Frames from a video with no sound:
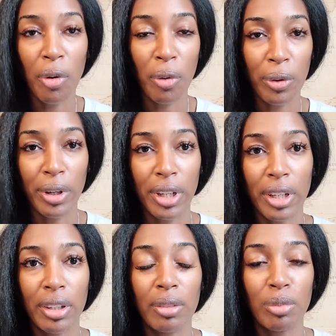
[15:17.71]

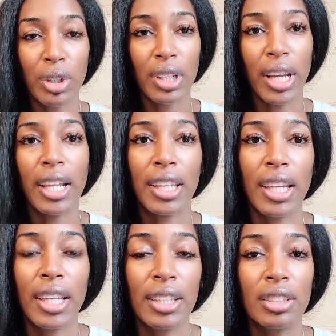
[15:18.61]
or more likely